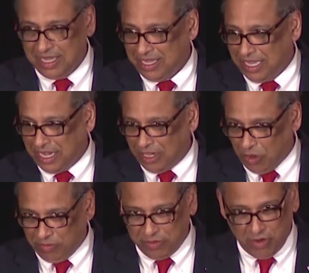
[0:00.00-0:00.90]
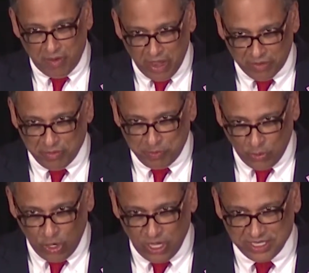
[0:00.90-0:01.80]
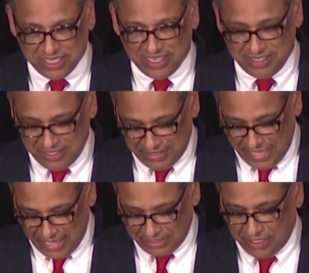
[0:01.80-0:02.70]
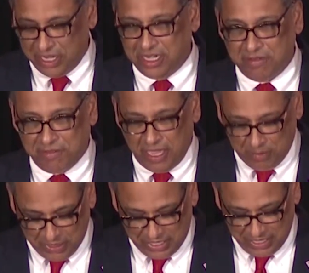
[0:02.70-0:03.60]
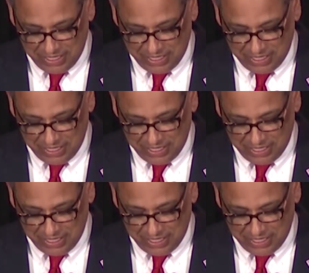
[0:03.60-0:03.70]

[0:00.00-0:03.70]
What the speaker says: Can I call for a round of applause to thank the Lindner family